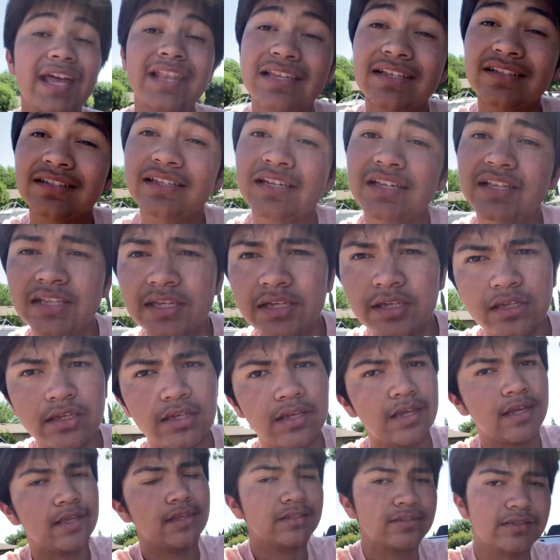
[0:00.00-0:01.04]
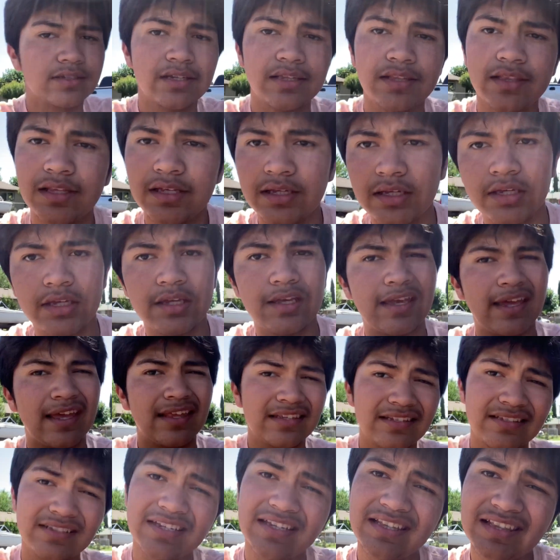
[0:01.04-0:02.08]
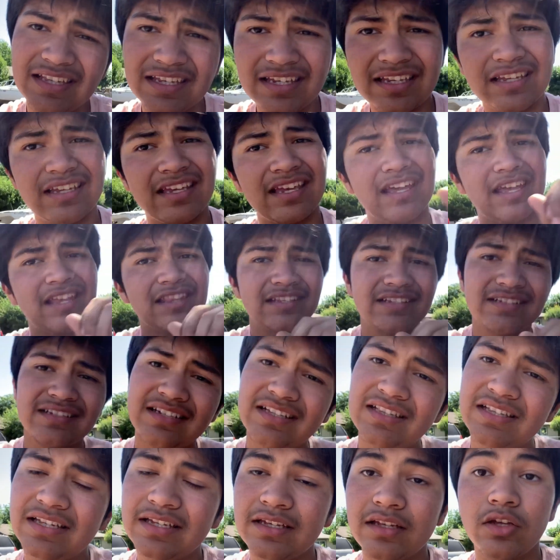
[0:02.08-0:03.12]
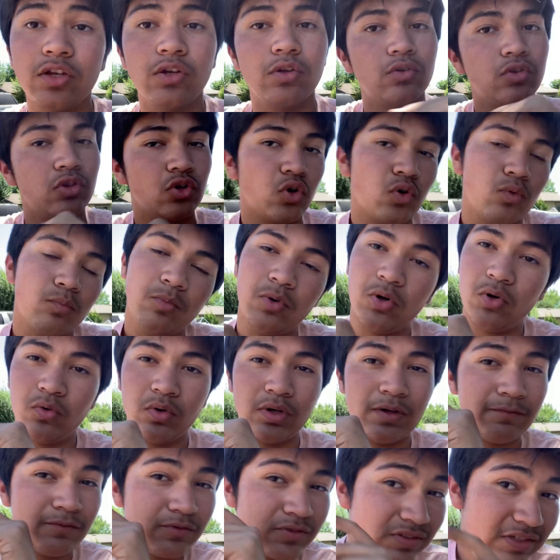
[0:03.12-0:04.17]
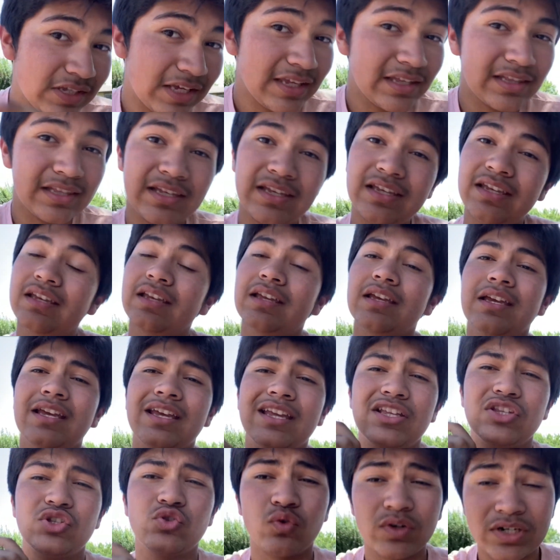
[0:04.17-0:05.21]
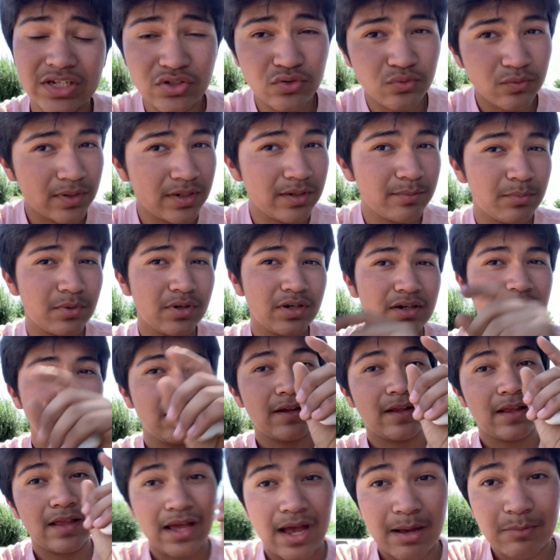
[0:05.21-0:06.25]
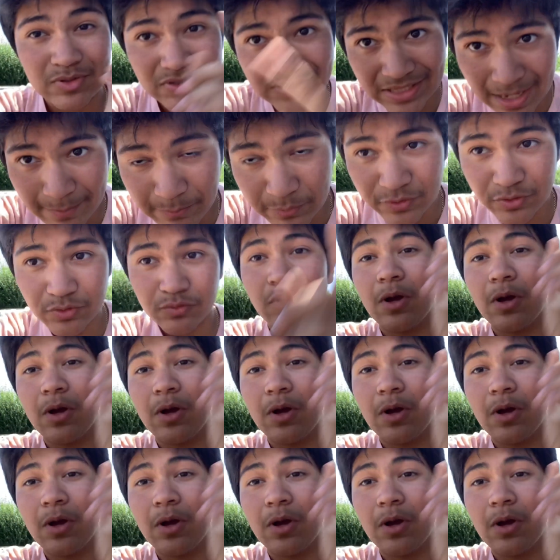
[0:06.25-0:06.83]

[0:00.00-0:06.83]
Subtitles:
let's get lit. And let's get lit. And let's get lit. And let's get lit. No, bro. It's so lit. In 2020, bro, I'm slapping you.